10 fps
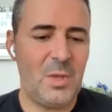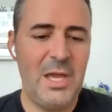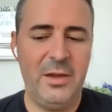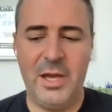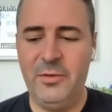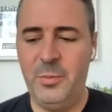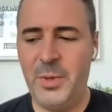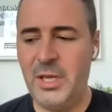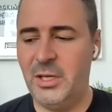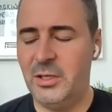I, I have a
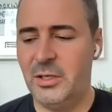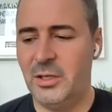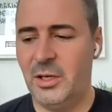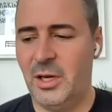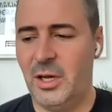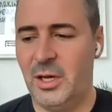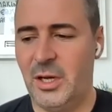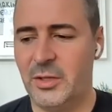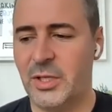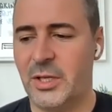bit uh,
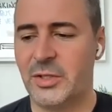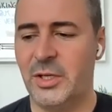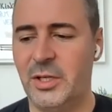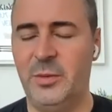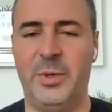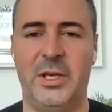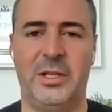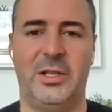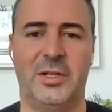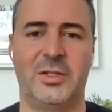I'll, I'll tell you the bit
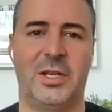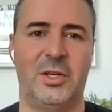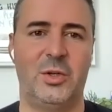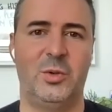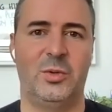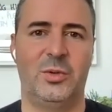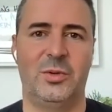and then I'll tell you,